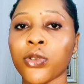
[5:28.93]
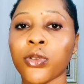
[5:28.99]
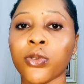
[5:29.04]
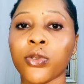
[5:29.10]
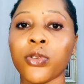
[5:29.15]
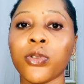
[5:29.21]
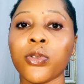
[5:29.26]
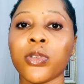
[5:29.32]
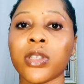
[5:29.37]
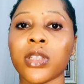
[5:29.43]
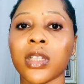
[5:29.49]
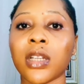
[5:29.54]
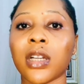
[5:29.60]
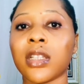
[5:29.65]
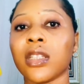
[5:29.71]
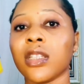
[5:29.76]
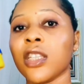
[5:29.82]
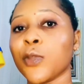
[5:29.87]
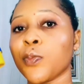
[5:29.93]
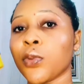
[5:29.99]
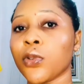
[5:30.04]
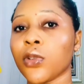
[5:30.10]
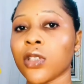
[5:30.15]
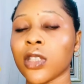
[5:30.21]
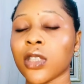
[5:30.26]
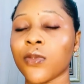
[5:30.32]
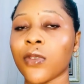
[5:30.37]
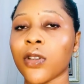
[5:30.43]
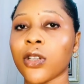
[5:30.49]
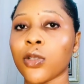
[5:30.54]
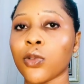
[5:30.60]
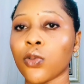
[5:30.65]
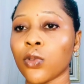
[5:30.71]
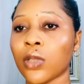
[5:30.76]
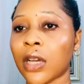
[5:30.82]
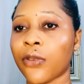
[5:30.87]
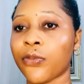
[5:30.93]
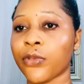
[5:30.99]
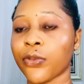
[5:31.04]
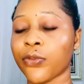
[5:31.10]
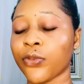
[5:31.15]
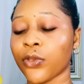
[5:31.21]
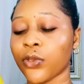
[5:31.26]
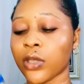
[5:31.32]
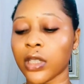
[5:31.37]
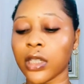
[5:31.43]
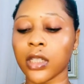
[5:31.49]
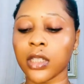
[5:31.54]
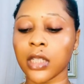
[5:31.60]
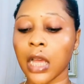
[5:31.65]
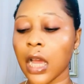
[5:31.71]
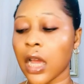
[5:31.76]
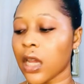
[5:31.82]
You're going to see that this product is very good. I've reviewed it.